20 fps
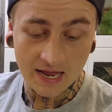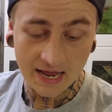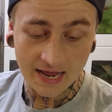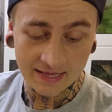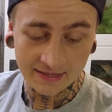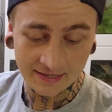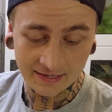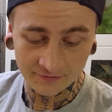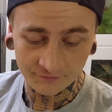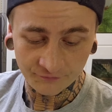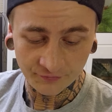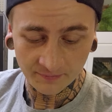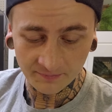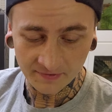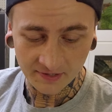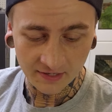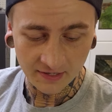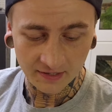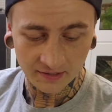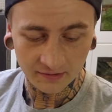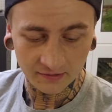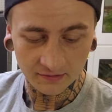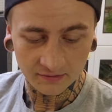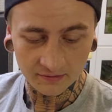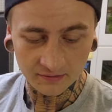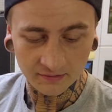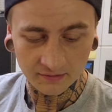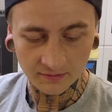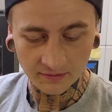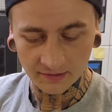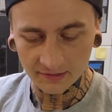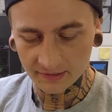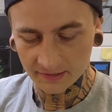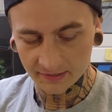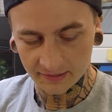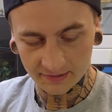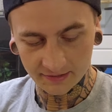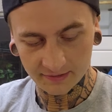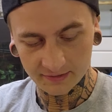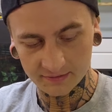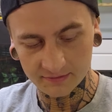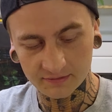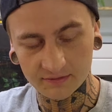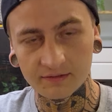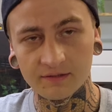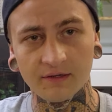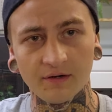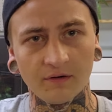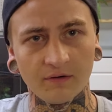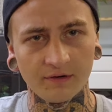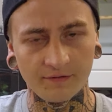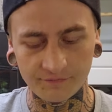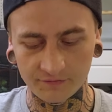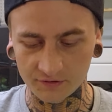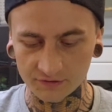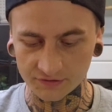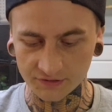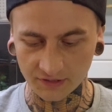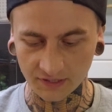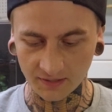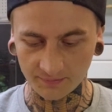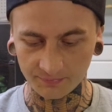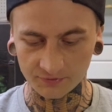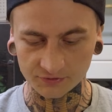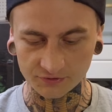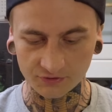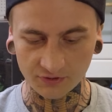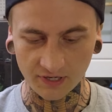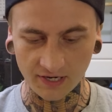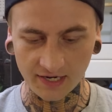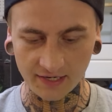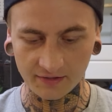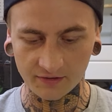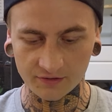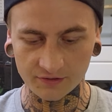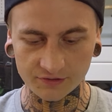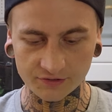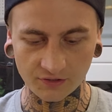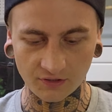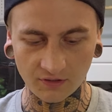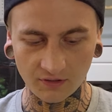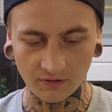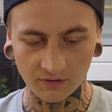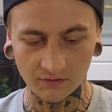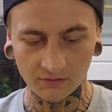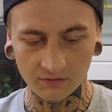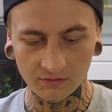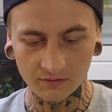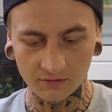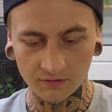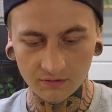And then from there, you know, if there's a couple stragglers, I'll